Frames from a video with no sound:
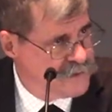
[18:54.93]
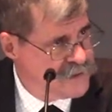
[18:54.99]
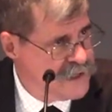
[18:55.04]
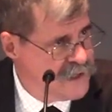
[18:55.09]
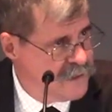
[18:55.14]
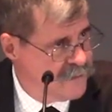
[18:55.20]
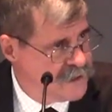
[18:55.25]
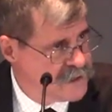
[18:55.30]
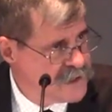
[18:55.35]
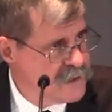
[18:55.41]

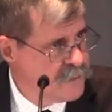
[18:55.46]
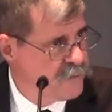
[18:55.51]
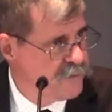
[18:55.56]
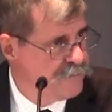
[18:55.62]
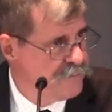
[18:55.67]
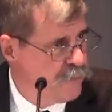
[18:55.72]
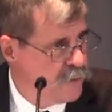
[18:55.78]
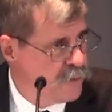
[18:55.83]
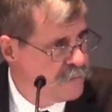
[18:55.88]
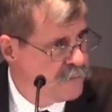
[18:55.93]
demons, he
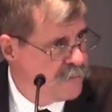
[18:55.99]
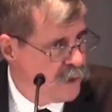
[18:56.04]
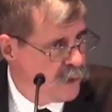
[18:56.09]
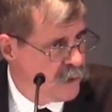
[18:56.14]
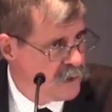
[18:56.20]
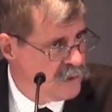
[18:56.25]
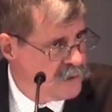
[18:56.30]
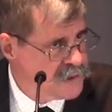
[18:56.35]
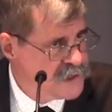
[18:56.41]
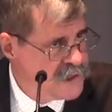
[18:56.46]
performed
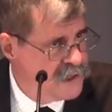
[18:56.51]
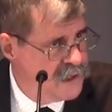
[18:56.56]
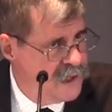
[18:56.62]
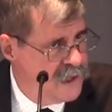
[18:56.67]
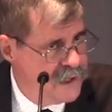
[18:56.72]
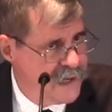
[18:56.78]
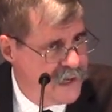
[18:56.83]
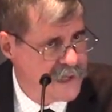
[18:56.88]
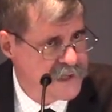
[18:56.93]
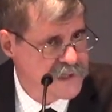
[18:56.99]
miracles.
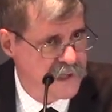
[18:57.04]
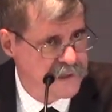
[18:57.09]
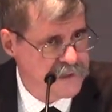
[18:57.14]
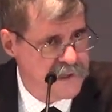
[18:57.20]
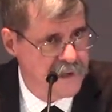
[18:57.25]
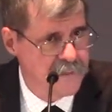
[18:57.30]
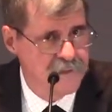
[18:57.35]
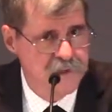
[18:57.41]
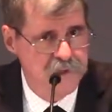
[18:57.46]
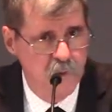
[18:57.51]
Cast out
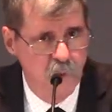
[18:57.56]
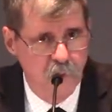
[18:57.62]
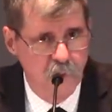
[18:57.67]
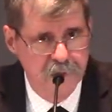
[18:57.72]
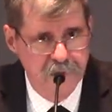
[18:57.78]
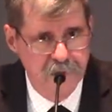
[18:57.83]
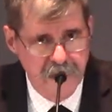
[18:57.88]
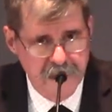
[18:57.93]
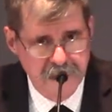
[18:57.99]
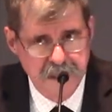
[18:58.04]
demons, and what
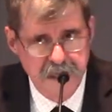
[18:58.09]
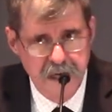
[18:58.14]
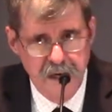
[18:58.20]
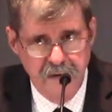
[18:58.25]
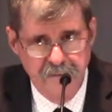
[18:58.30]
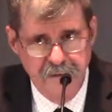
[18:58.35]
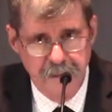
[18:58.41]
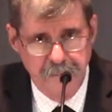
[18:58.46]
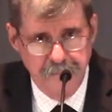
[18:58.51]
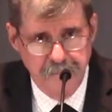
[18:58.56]
did they say of
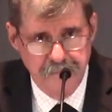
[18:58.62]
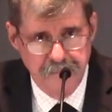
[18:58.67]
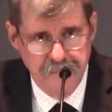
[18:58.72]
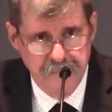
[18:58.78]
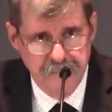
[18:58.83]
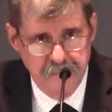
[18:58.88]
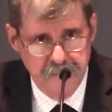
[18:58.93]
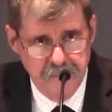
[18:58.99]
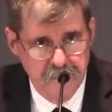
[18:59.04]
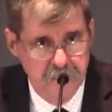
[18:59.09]
him?
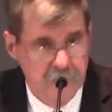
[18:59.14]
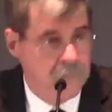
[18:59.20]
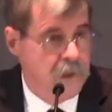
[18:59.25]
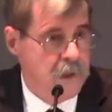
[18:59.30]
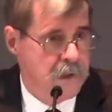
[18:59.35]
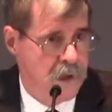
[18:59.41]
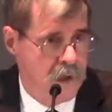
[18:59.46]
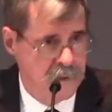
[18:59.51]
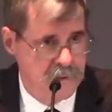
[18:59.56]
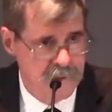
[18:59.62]
He
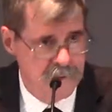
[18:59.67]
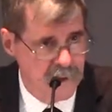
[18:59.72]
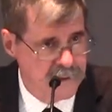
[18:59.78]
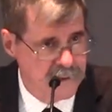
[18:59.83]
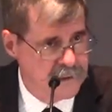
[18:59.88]
cast out the